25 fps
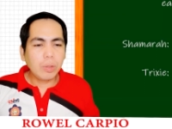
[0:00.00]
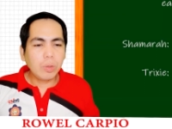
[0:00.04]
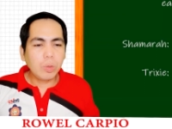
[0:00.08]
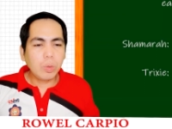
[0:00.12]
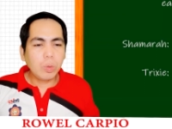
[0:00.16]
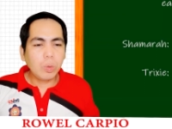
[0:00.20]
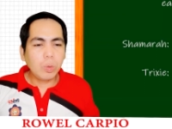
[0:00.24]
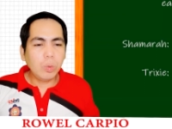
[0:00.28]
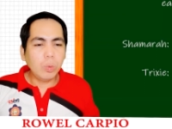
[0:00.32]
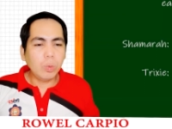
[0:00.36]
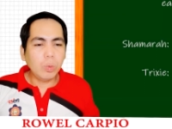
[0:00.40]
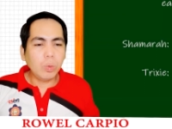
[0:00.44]

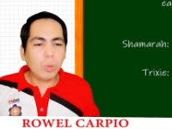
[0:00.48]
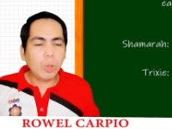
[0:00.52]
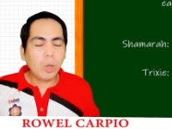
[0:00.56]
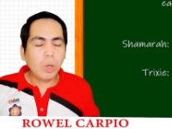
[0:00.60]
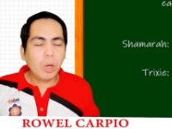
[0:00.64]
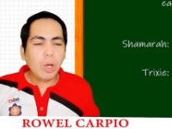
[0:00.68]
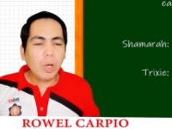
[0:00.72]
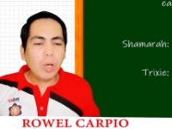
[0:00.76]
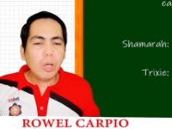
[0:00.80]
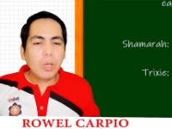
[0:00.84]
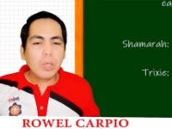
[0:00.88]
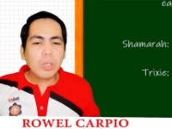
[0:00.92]
2.
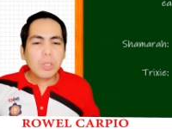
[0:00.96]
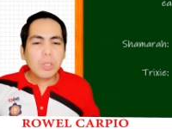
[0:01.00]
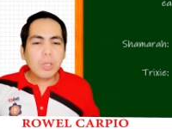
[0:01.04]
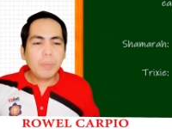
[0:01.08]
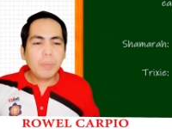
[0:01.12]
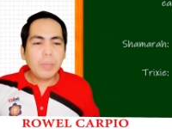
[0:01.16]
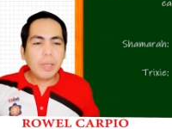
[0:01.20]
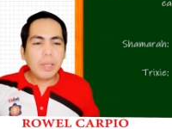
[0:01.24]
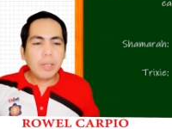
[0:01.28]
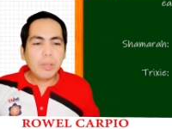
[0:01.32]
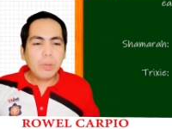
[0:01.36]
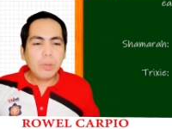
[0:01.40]
So
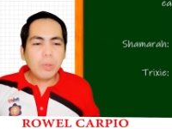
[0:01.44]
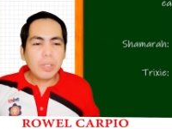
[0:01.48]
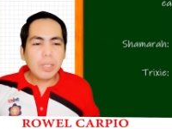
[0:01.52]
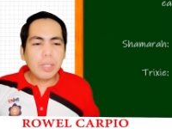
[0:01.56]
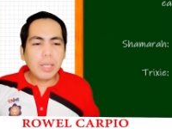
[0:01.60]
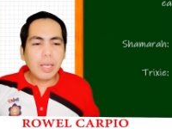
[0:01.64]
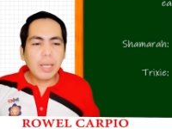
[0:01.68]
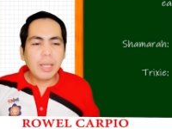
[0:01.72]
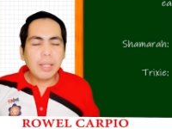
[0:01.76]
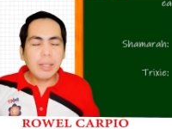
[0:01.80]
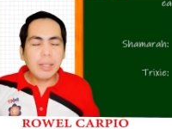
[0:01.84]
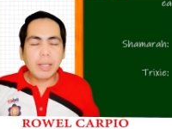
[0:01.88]
meaning to
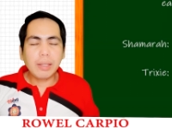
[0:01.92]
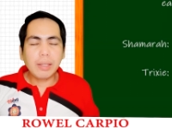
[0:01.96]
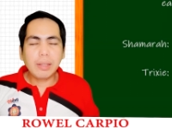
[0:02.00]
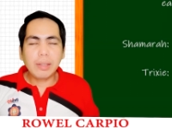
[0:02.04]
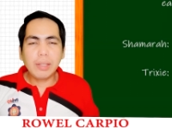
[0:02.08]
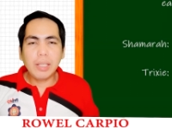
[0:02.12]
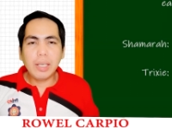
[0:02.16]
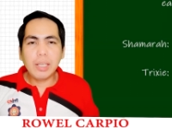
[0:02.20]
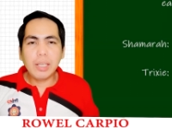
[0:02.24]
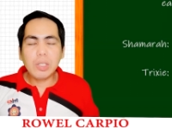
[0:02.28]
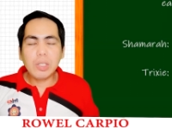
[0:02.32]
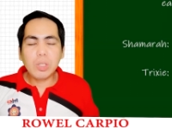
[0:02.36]
say that
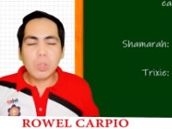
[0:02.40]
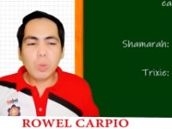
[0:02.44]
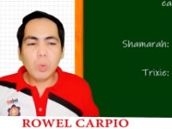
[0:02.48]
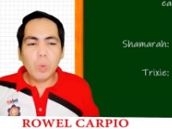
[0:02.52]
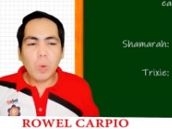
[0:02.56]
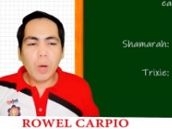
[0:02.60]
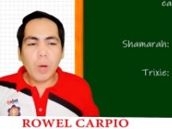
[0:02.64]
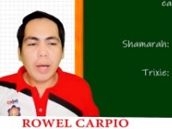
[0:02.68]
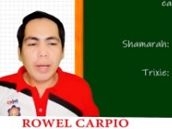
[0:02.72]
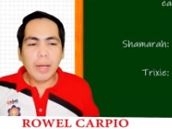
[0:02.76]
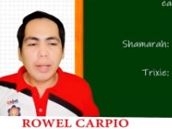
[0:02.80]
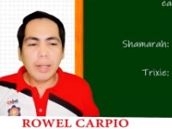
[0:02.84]
these
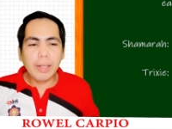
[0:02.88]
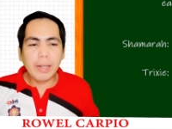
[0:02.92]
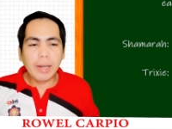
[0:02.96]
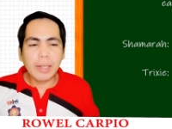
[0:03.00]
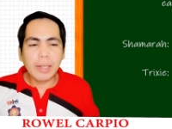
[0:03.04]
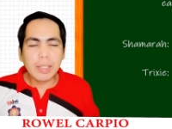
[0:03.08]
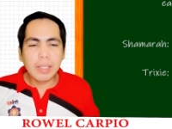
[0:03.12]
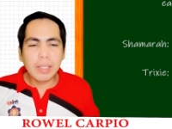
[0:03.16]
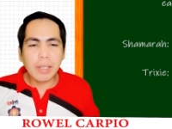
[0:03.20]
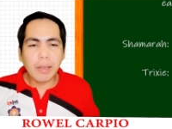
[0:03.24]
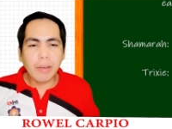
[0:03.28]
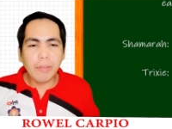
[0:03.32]

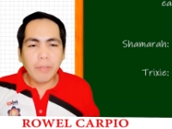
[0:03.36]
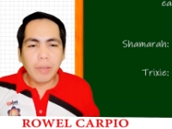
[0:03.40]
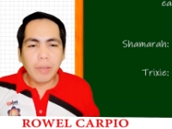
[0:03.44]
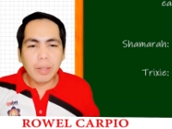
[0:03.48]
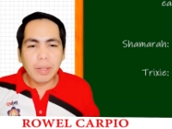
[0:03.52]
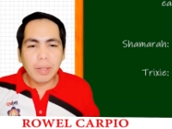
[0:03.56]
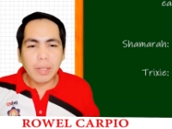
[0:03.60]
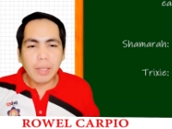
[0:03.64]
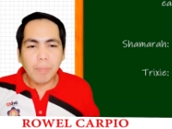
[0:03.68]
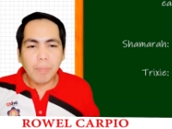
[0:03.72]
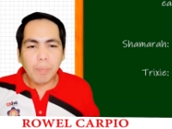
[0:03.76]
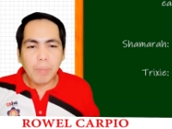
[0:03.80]

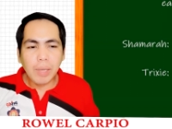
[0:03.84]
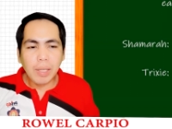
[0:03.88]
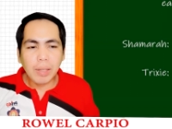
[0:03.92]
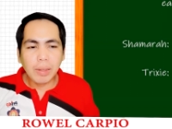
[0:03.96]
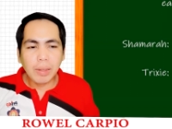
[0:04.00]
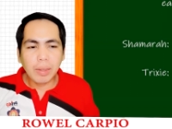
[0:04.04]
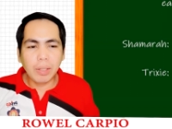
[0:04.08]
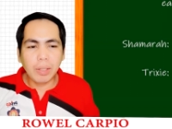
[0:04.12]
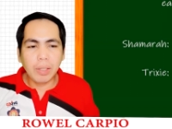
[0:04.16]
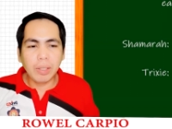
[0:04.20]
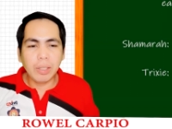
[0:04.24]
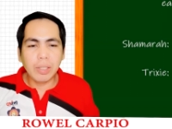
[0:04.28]
270
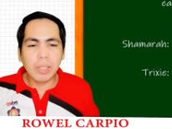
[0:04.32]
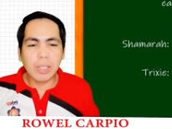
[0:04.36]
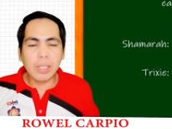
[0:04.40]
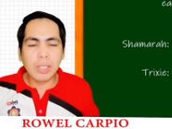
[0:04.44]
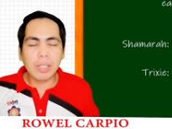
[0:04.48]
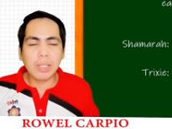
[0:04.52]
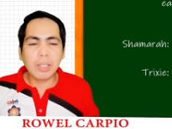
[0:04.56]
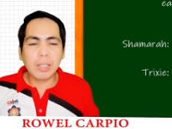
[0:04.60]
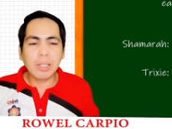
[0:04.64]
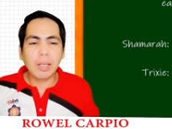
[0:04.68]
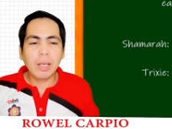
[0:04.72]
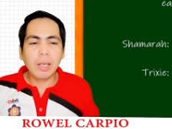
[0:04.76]

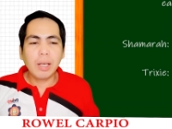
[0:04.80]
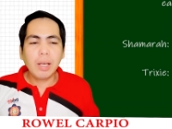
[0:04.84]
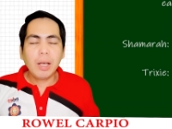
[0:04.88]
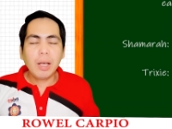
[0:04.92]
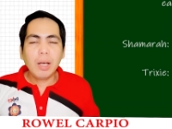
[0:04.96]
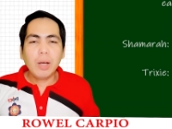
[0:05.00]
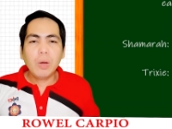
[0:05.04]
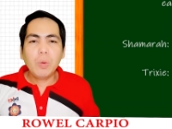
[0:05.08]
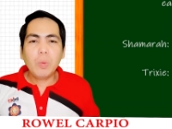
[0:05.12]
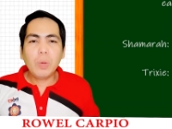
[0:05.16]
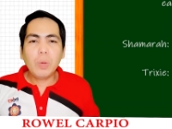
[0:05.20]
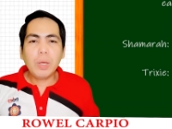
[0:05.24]
meters
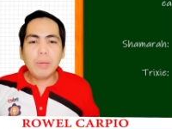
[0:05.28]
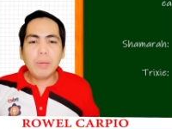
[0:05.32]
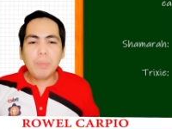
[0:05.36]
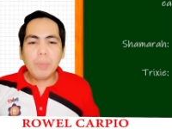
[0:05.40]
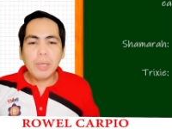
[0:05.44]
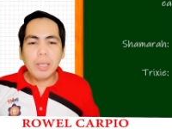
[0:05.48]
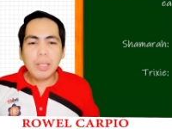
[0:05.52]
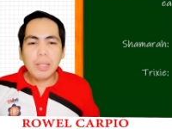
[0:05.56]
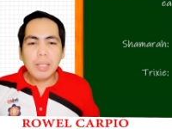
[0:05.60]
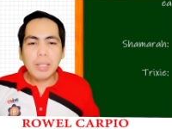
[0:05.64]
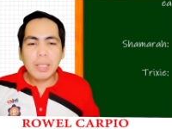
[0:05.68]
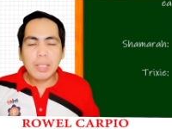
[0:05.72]
will
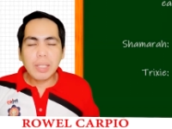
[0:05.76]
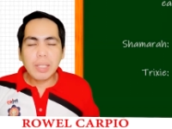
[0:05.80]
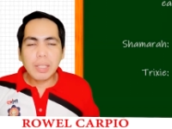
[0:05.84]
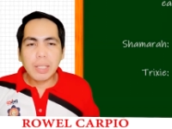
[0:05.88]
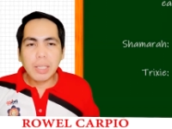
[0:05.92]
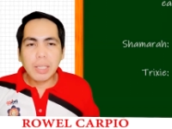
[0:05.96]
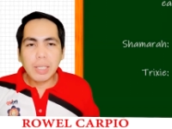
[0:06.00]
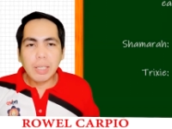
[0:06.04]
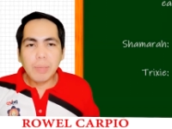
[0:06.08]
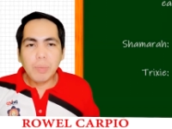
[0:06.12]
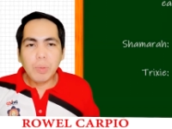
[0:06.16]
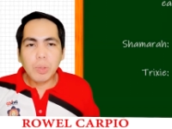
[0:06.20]
be
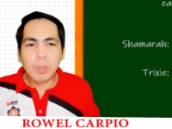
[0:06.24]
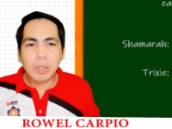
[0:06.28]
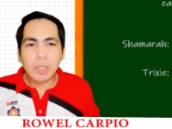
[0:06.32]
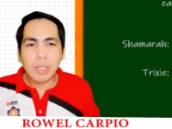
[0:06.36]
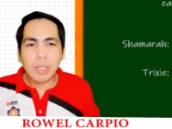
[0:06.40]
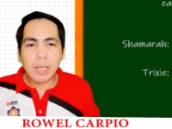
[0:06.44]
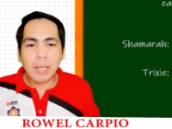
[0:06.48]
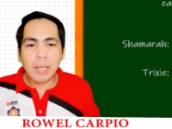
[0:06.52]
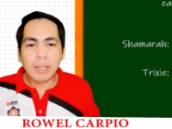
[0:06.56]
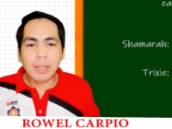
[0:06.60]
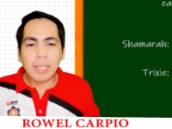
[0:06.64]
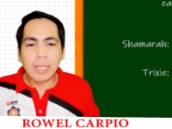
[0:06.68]

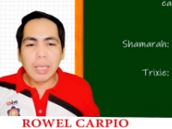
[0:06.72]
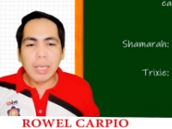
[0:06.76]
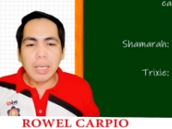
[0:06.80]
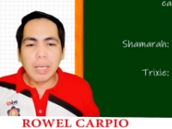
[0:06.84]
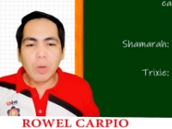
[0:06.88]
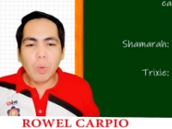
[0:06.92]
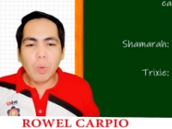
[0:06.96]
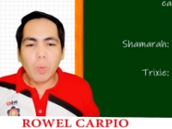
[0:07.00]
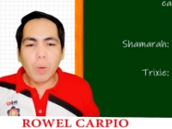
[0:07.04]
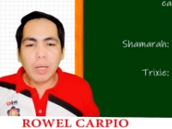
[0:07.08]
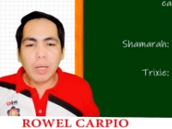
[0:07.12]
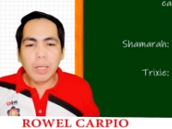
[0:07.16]
distributed
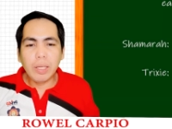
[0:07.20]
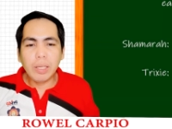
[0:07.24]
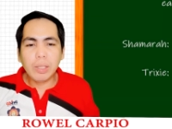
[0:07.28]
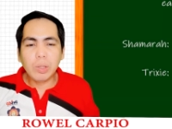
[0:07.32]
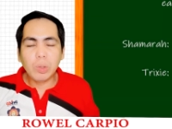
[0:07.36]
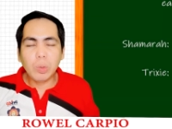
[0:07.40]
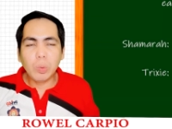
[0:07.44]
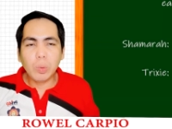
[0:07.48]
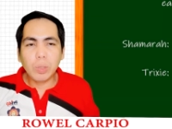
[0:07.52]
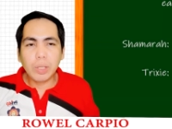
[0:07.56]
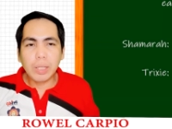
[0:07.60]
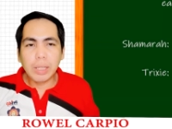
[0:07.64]
equally
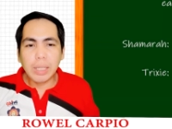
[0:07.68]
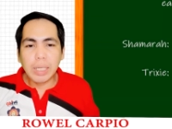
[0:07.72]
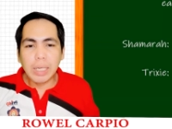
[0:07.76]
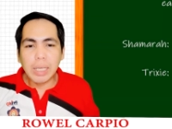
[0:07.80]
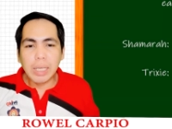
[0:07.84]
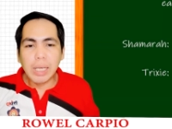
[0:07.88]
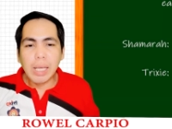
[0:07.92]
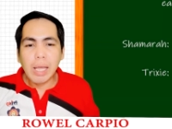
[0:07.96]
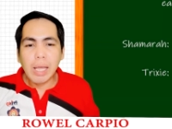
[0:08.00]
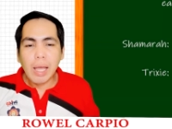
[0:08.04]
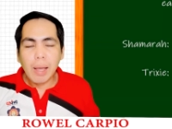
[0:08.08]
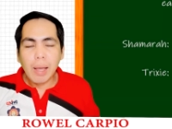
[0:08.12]
to
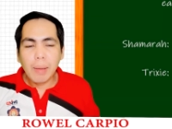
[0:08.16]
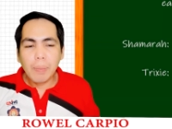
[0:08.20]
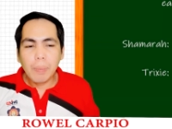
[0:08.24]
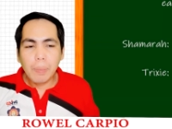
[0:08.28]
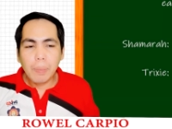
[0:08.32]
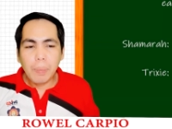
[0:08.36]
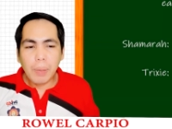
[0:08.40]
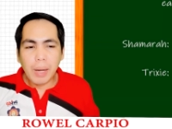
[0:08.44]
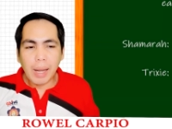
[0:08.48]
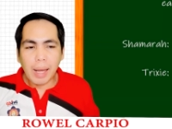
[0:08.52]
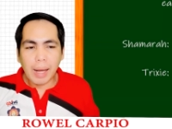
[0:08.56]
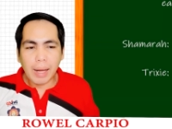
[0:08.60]
3
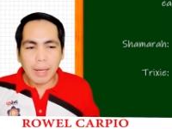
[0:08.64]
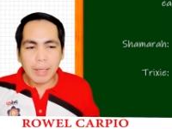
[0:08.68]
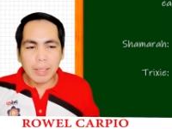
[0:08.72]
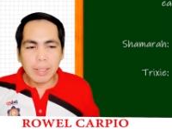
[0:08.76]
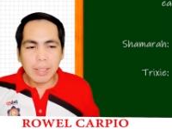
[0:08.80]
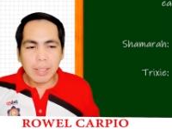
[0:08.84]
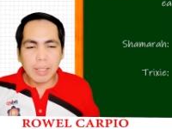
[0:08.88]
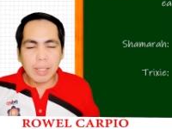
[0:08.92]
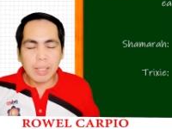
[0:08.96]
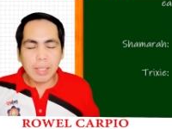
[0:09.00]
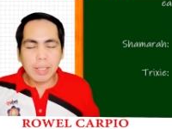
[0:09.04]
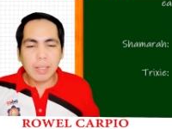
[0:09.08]

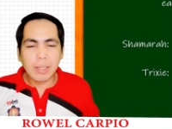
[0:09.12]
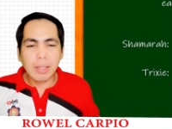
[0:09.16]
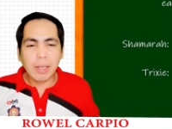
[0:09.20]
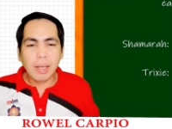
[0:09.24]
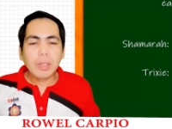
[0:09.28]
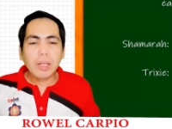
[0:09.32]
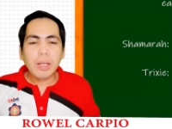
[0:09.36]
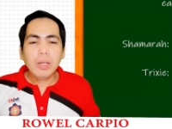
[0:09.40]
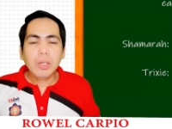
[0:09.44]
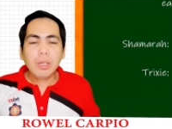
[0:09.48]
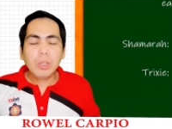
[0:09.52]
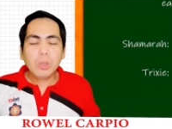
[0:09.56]
blocks.
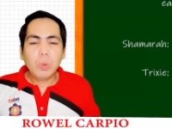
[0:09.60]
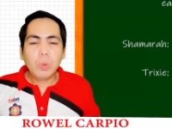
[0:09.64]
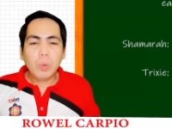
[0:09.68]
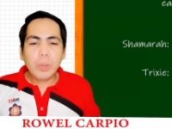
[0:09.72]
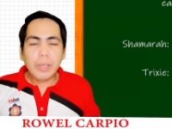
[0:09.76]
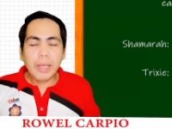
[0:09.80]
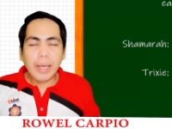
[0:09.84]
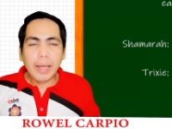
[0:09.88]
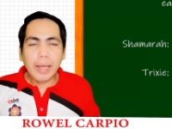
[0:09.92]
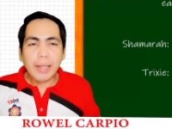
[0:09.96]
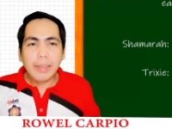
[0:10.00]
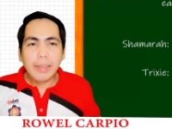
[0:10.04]
To
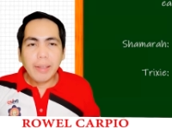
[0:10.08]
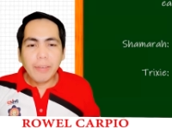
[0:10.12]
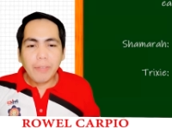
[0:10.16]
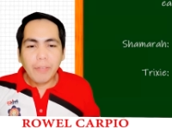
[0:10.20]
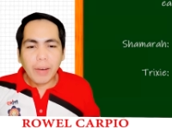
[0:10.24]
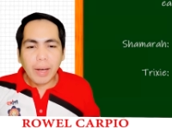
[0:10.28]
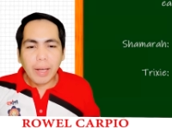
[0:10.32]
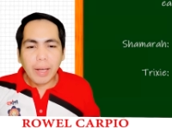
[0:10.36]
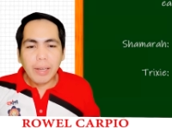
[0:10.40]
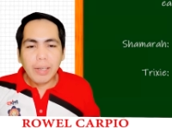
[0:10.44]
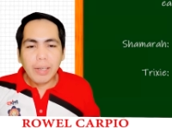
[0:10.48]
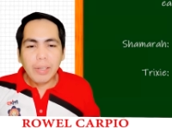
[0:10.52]
get the
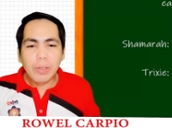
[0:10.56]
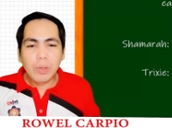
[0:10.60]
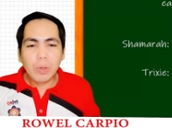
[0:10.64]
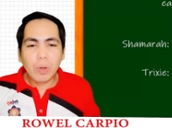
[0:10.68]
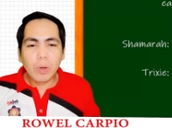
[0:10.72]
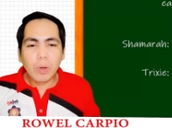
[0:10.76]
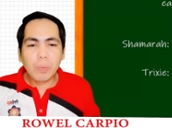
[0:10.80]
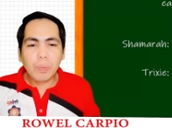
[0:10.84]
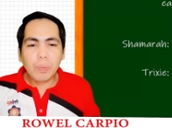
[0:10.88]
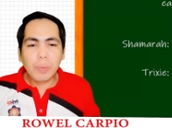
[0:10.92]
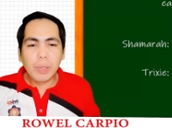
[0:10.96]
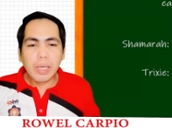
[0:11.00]
value
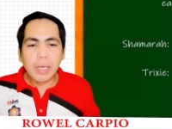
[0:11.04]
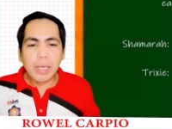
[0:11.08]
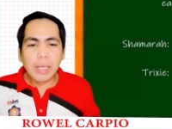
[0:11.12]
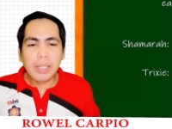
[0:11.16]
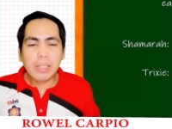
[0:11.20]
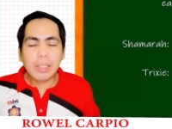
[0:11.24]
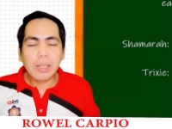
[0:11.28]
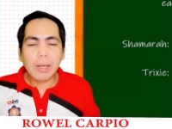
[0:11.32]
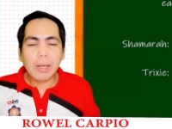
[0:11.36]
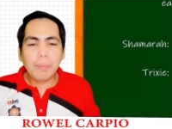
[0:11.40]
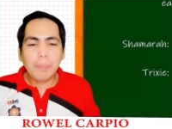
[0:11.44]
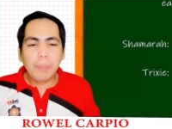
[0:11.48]
of
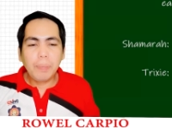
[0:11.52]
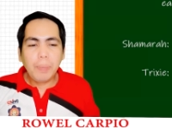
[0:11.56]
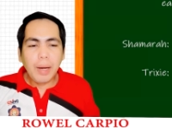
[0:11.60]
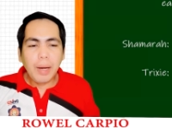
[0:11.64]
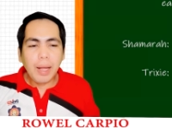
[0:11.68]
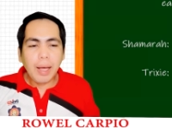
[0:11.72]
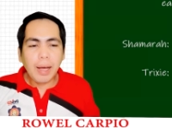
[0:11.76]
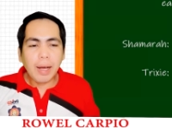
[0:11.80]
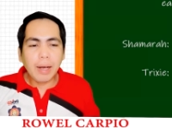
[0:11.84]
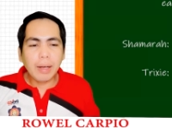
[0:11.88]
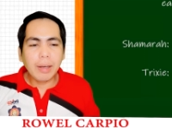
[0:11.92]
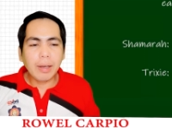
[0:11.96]
each
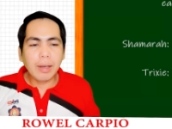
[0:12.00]
block,